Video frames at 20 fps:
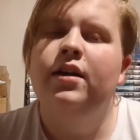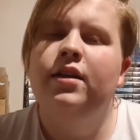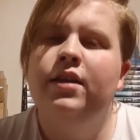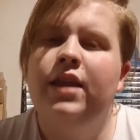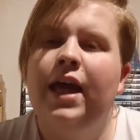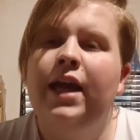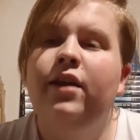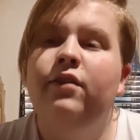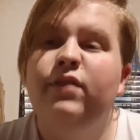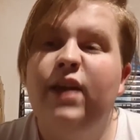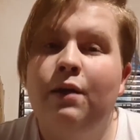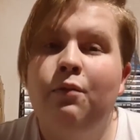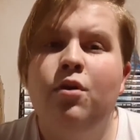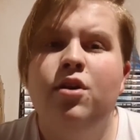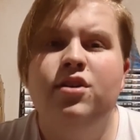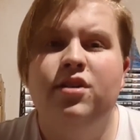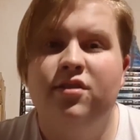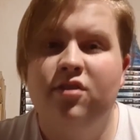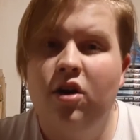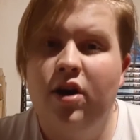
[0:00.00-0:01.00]
They
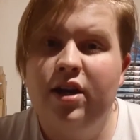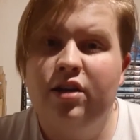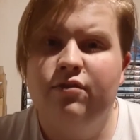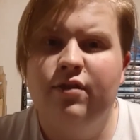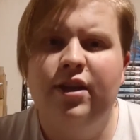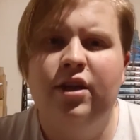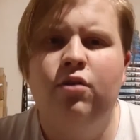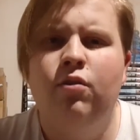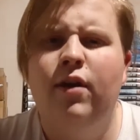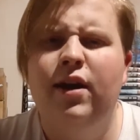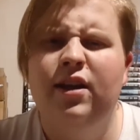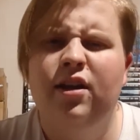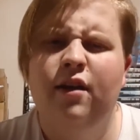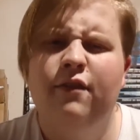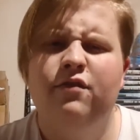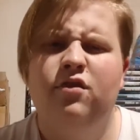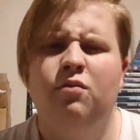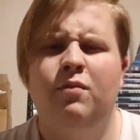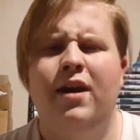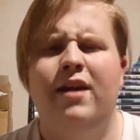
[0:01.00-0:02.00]
were designed really cool. I
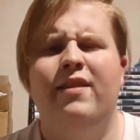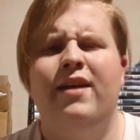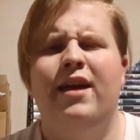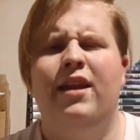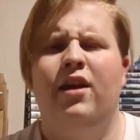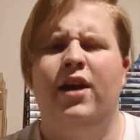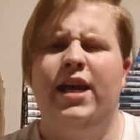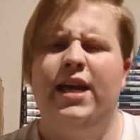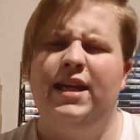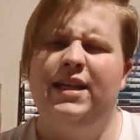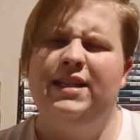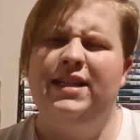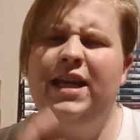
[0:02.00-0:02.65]
loved the way their like